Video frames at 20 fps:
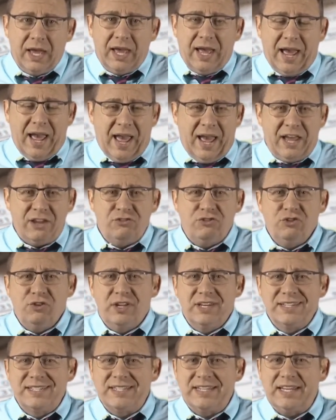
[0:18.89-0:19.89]
As you
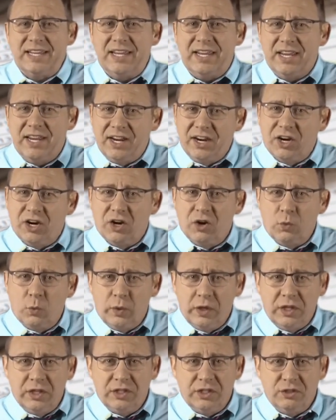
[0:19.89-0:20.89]
can see here,
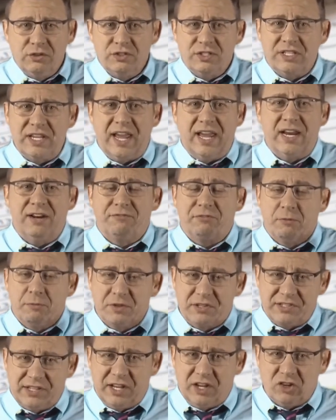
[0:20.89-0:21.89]
we'll use data from
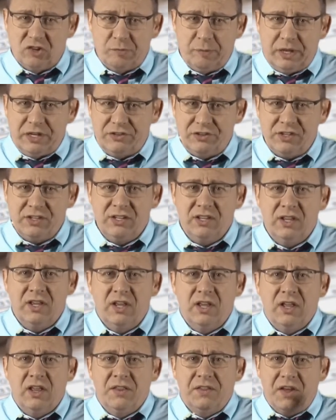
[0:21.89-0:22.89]
the sales budget,
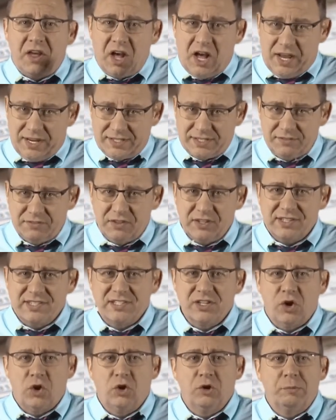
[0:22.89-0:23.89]
the cost of
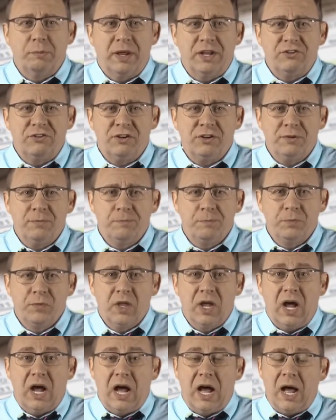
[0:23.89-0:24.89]
goods sold budget,
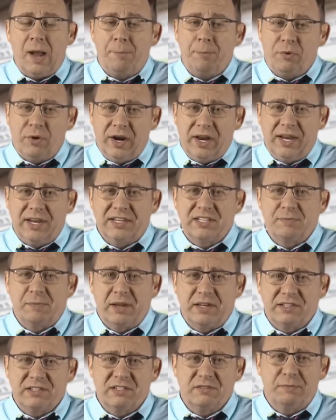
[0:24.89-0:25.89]
operating
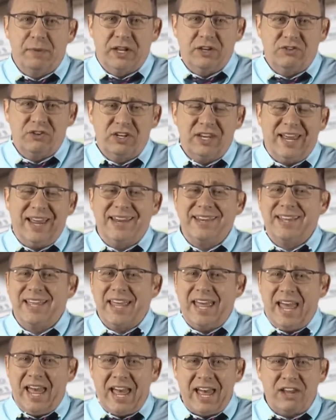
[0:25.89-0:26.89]
expenses budget, and the
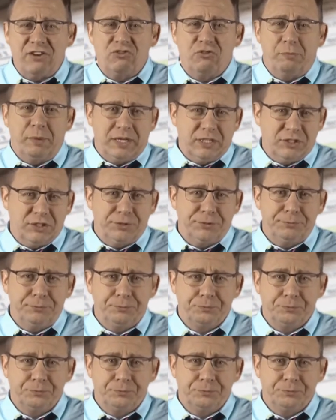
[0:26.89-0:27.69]
cash budget.